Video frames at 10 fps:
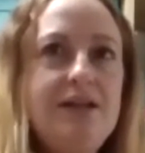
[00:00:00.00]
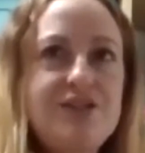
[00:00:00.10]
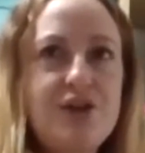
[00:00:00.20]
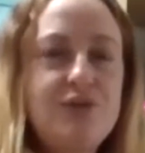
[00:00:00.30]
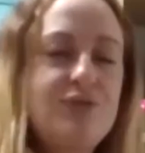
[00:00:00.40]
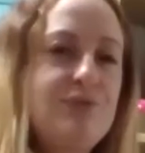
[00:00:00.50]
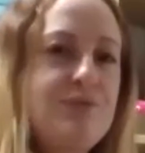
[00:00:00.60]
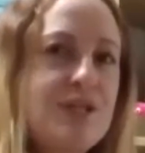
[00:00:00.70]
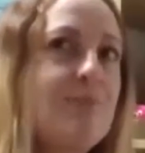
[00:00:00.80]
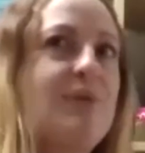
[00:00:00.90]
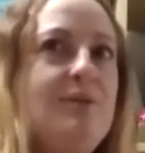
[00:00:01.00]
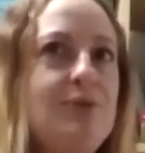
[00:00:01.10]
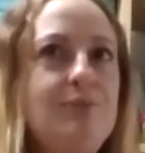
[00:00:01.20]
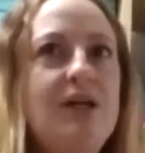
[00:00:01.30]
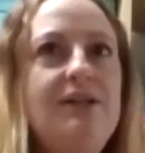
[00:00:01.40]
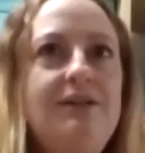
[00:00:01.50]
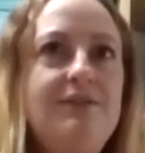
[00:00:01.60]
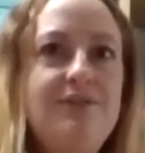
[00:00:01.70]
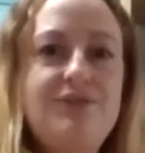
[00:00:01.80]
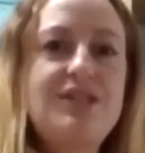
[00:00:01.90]
So some people might
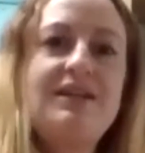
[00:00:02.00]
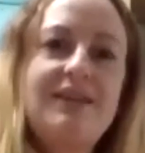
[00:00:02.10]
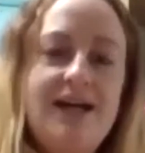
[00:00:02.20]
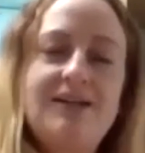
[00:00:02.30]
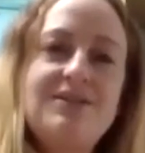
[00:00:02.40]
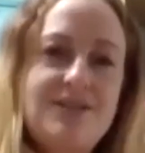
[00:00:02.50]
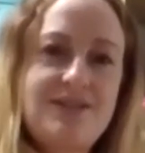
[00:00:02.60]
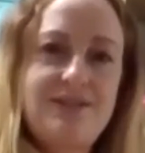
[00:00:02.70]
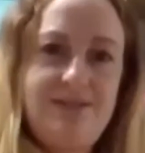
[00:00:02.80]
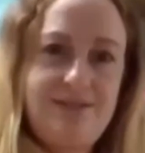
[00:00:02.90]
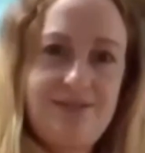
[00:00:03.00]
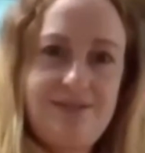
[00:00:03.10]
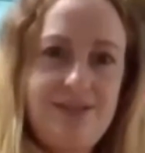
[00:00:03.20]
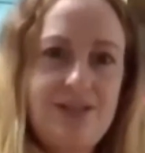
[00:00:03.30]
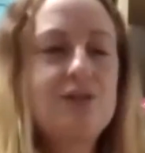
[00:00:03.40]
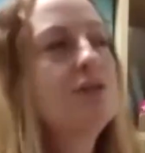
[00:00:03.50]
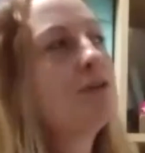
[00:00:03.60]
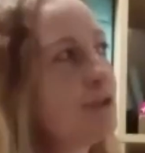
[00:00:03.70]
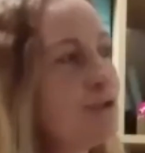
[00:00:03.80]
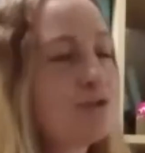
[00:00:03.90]
see that as, you know,
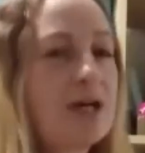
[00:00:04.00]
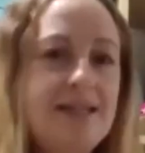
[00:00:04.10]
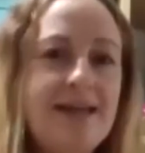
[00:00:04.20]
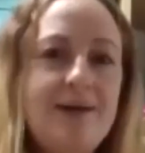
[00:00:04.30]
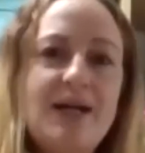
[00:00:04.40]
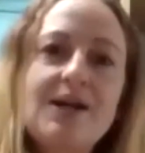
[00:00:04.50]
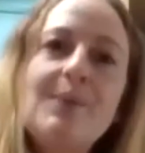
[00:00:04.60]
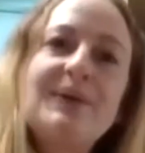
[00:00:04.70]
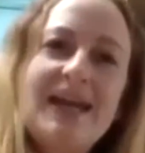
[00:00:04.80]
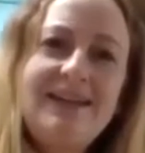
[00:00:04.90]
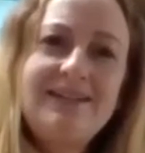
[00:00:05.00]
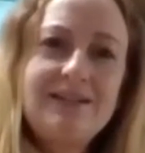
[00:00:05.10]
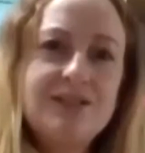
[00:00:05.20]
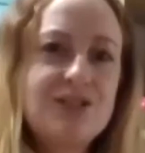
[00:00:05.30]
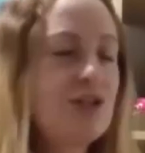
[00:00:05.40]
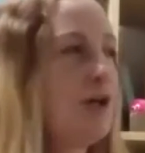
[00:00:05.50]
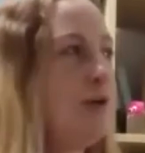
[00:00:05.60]
you're dragging that back up again. I don't